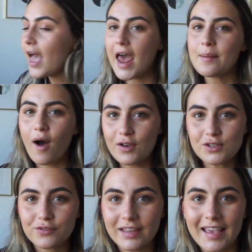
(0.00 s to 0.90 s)
And I'm
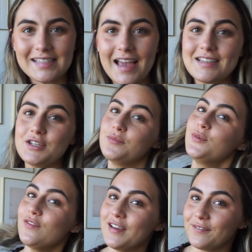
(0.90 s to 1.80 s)
also really excited to do
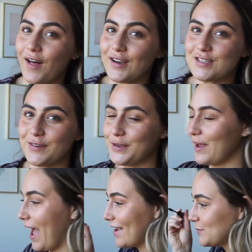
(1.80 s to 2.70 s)
moving vlogs for you
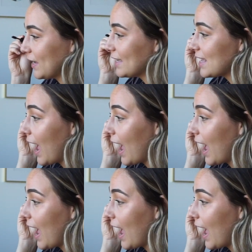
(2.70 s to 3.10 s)
guys because